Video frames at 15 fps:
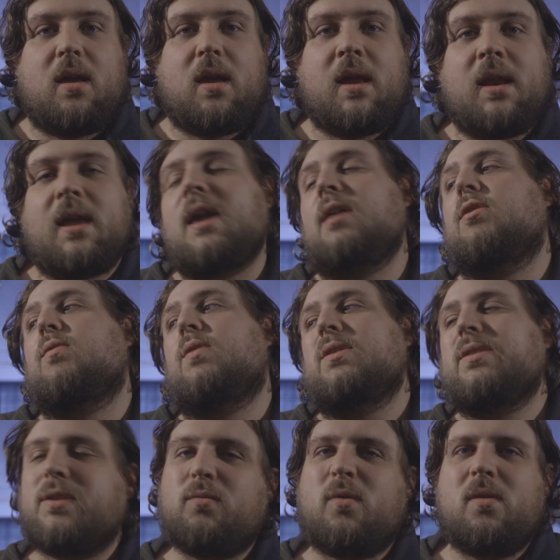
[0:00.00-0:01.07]
And in case you're
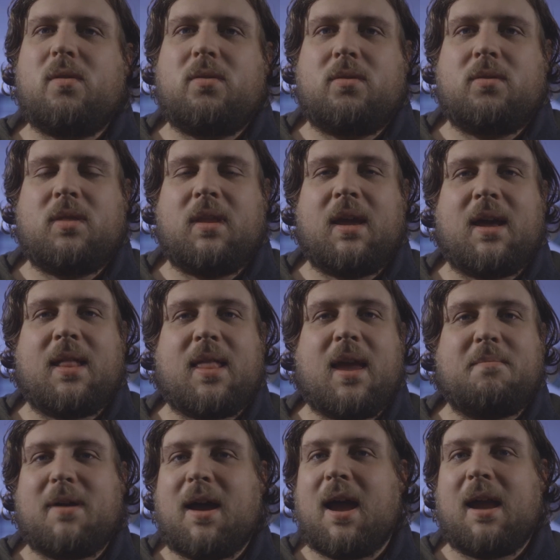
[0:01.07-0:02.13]
wondering, the
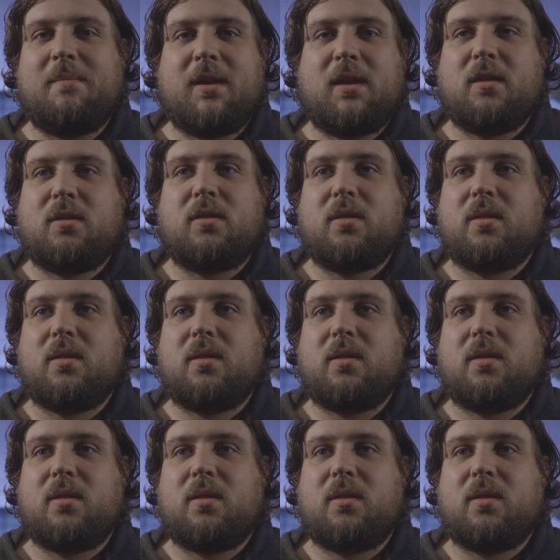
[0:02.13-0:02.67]
light behind me is